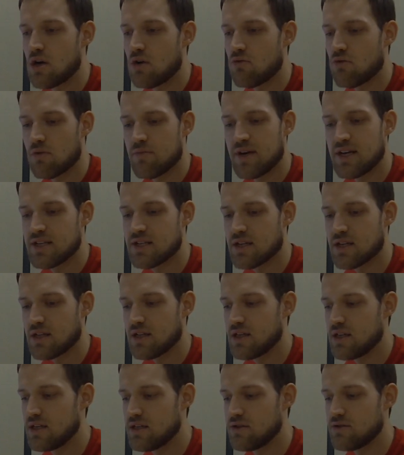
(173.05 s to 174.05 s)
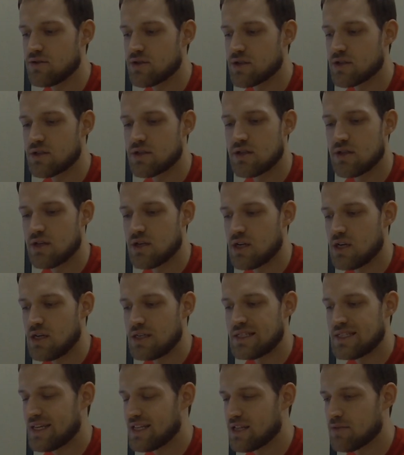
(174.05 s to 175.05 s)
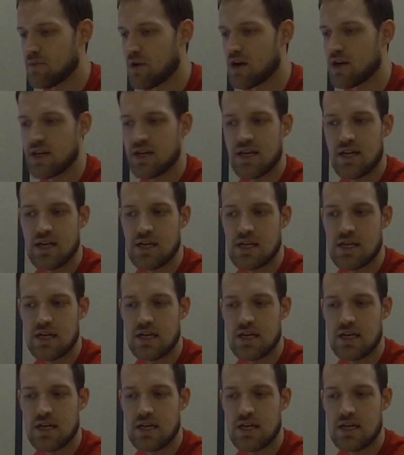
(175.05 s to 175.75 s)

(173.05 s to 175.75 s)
where basically you just send the money,